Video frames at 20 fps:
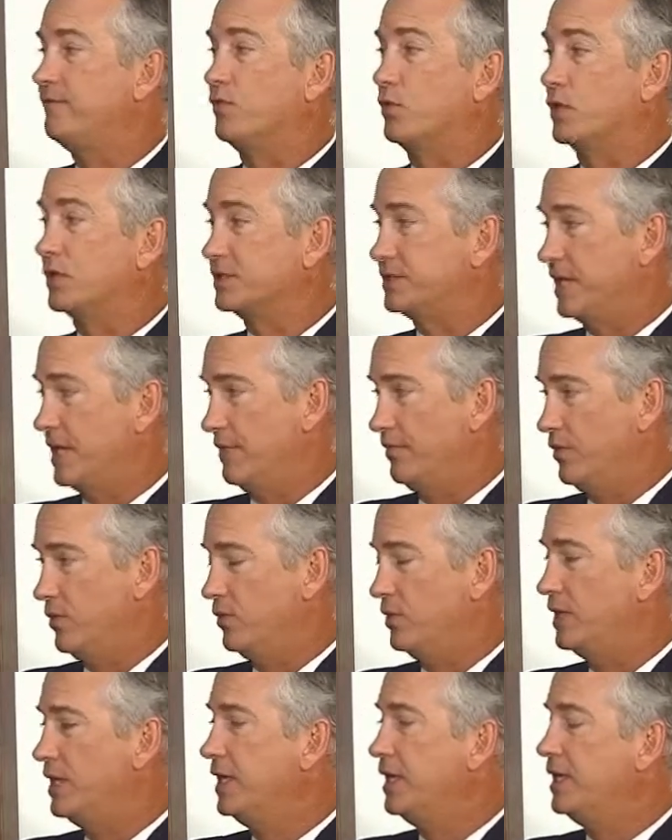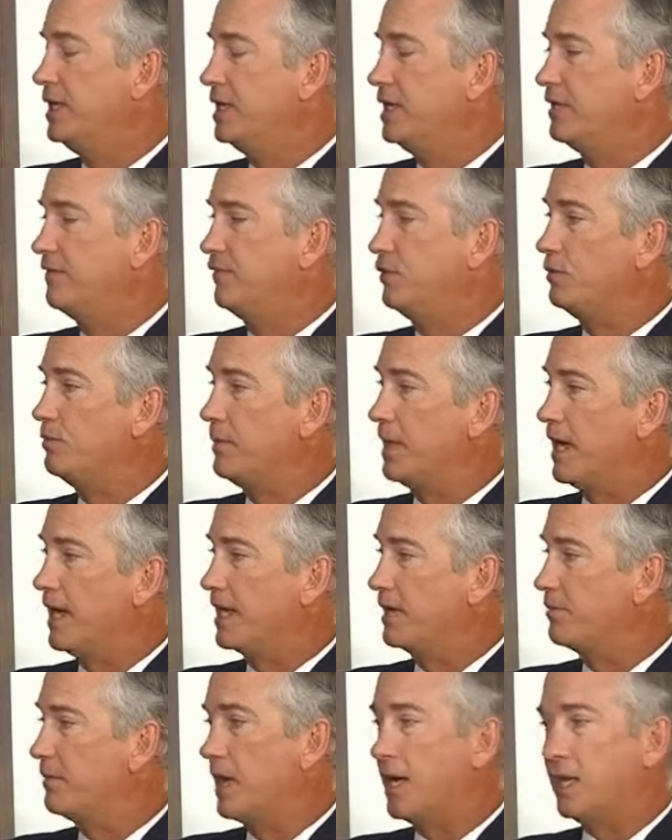For example, if you buy
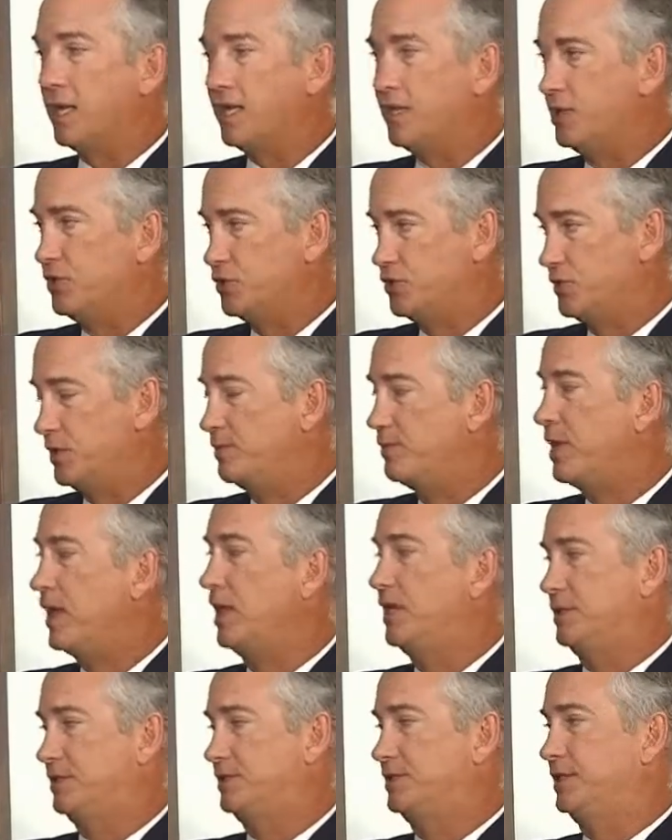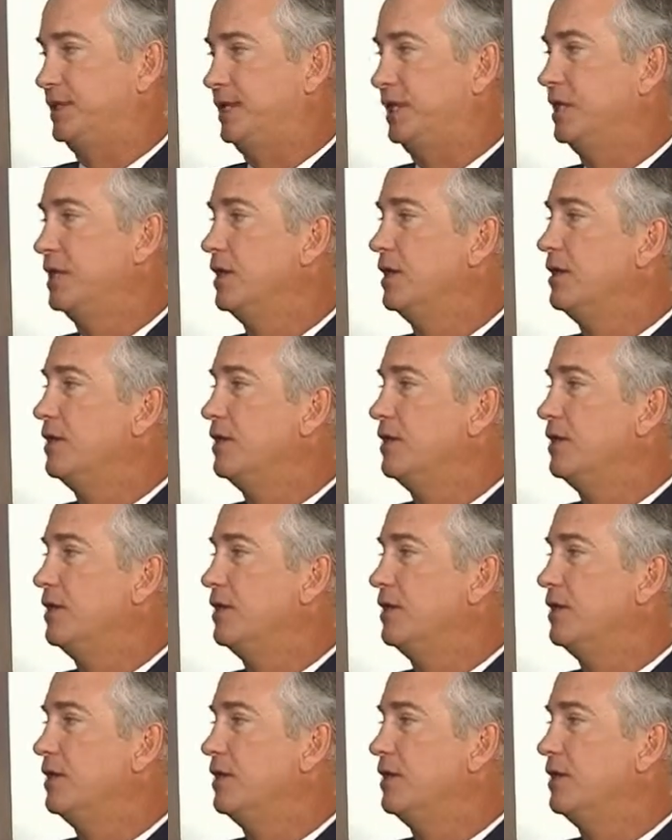a bodily injury policy